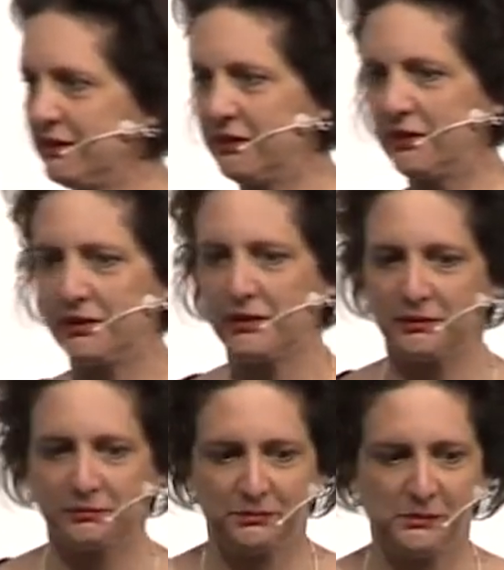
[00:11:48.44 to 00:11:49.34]
They're
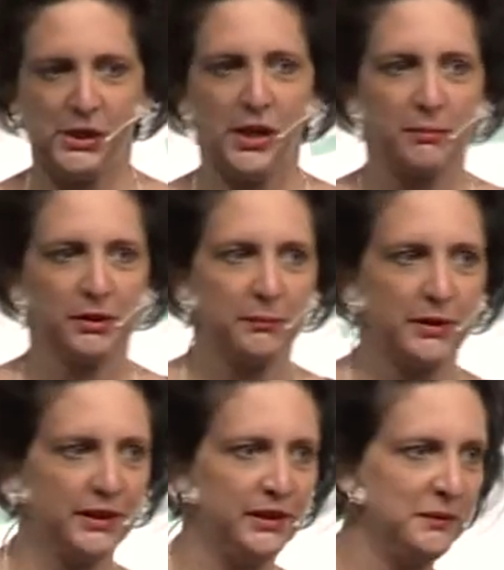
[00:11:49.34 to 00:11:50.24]
all monopoly
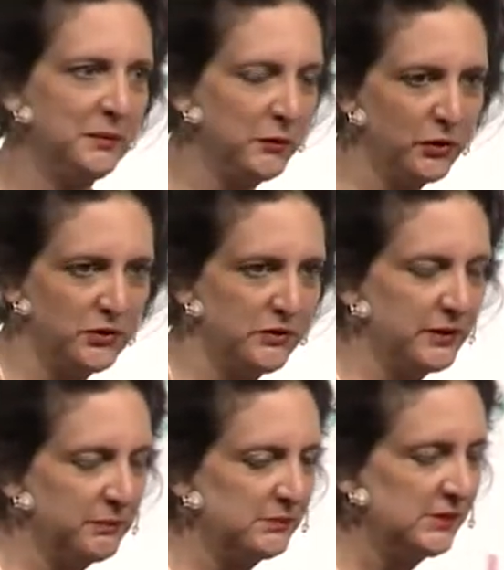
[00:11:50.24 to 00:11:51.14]
money, most of
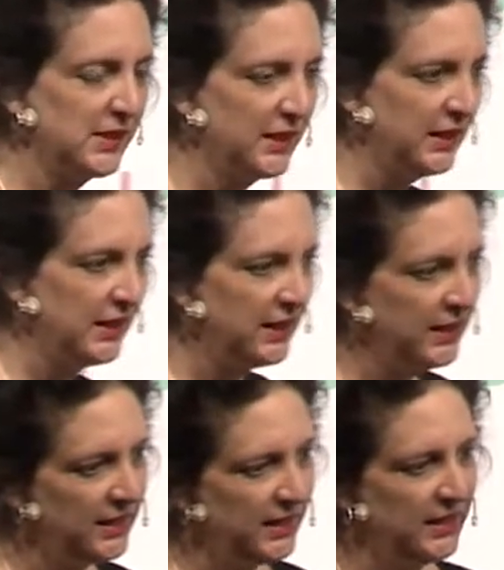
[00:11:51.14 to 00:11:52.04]
them.
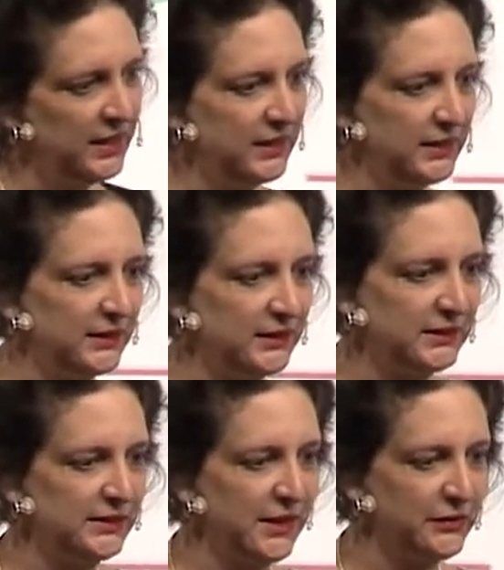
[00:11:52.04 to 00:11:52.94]
And
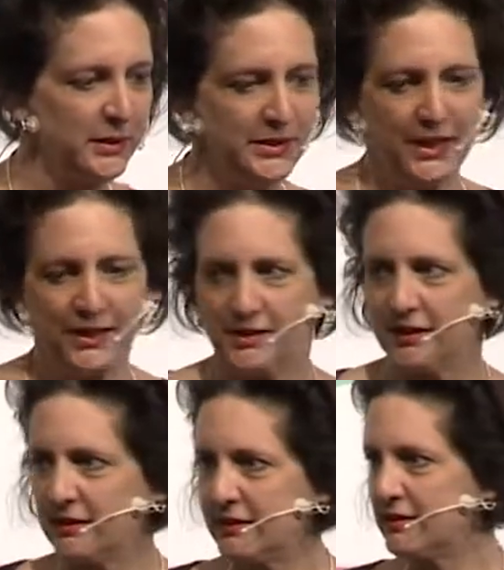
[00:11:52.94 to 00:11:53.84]
as my dad
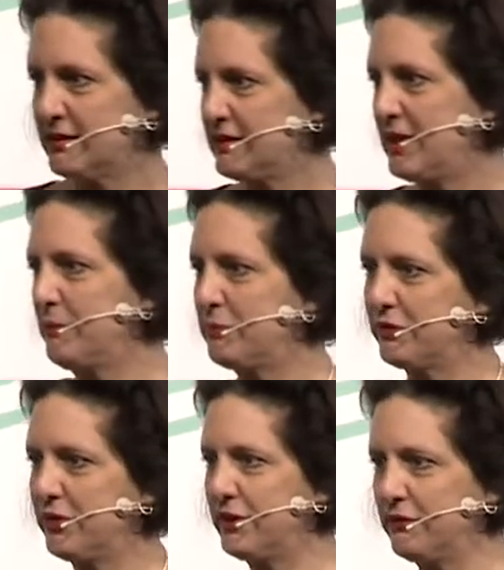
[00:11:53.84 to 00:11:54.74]
says,
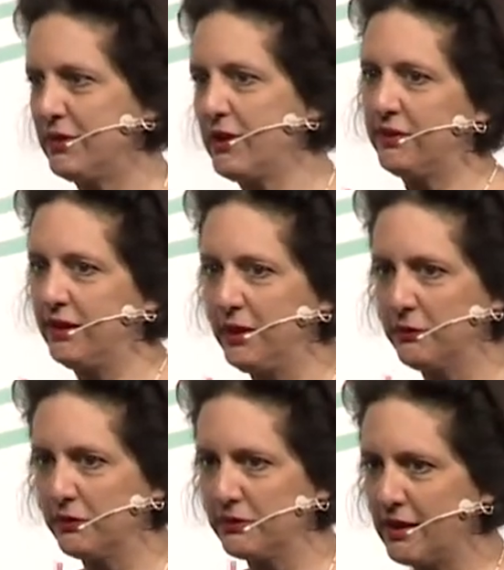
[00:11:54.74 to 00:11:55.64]
10% of nothing
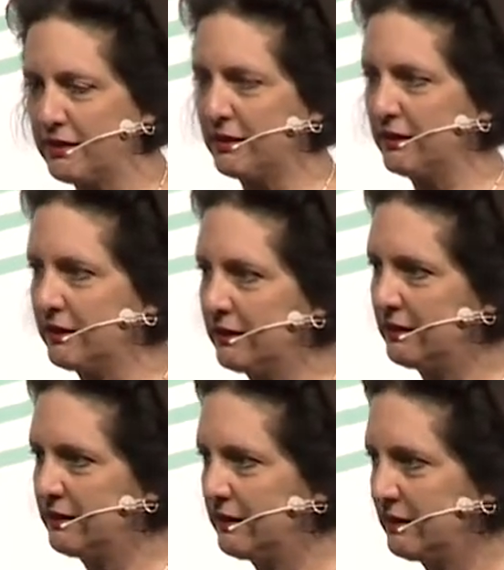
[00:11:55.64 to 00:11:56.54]
equals nothing.
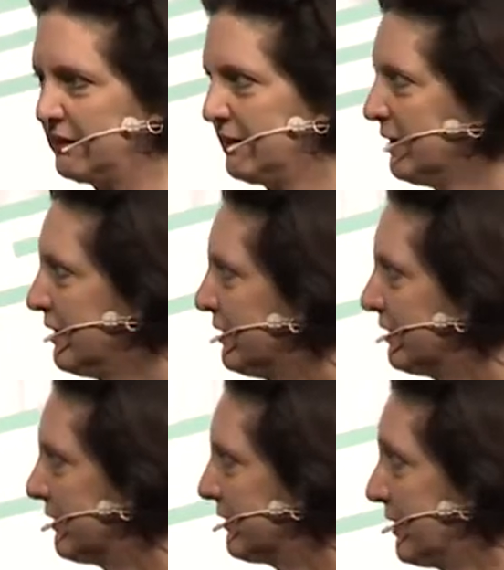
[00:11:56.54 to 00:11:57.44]

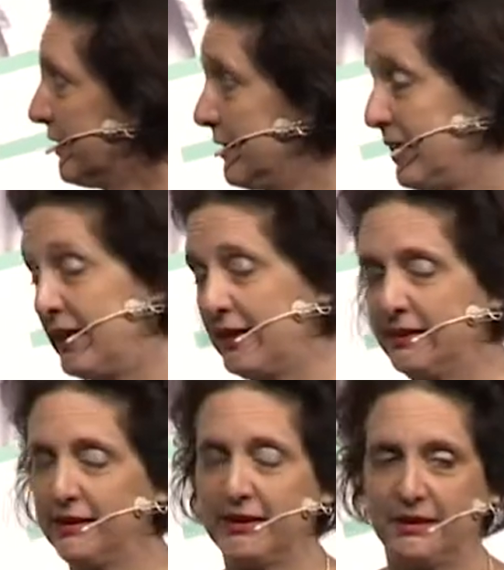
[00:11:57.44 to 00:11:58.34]
And I was like,
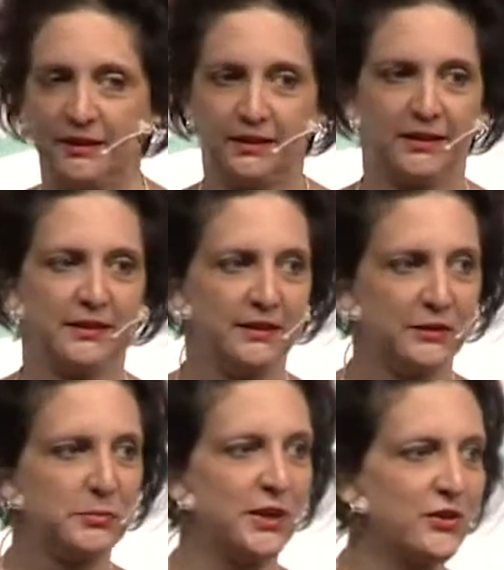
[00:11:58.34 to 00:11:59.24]
Dad,
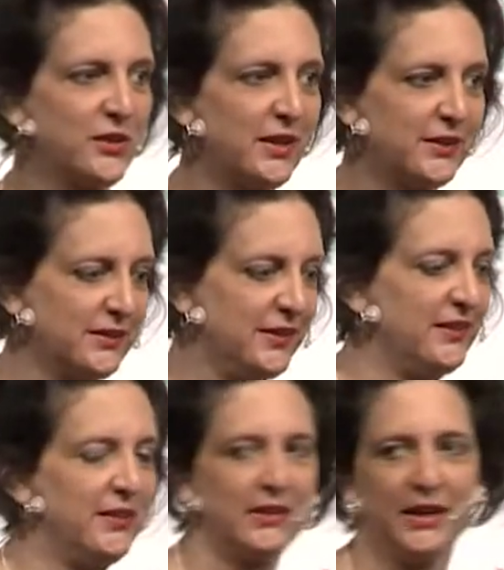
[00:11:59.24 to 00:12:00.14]
this project,
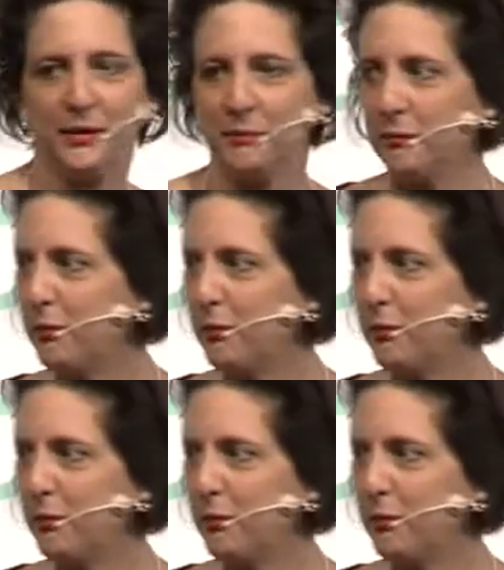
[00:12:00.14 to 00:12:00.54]
I'll get